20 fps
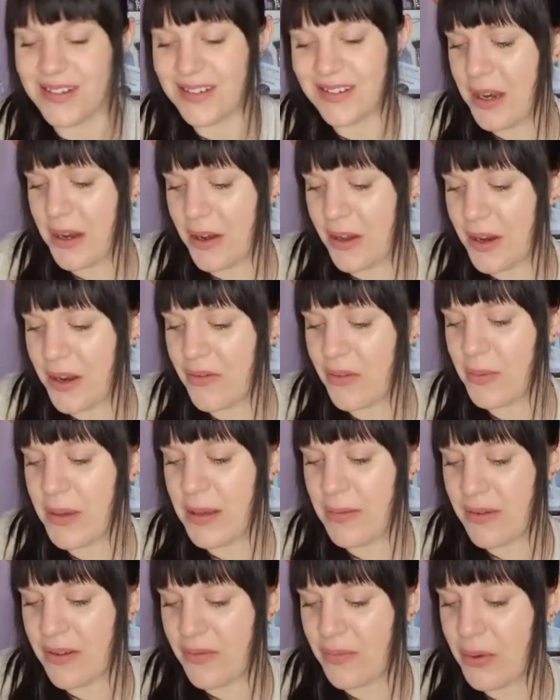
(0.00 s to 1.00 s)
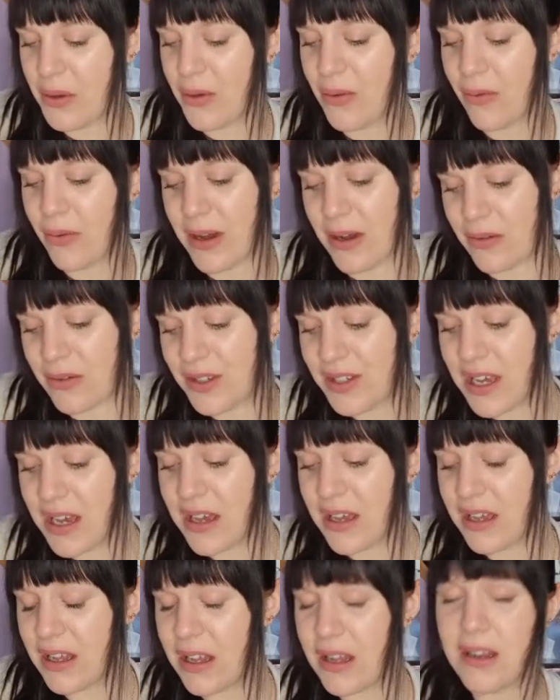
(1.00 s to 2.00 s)
You know, and other people have put well
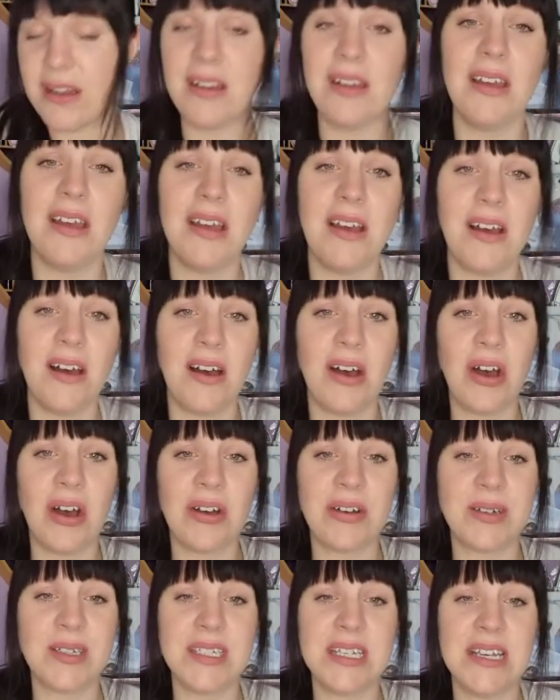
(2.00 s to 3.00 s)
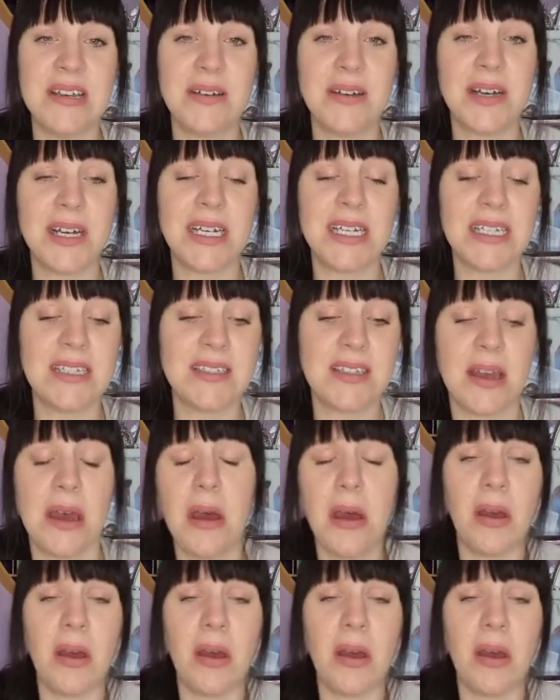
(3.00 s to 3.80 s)
done, hearty eyes.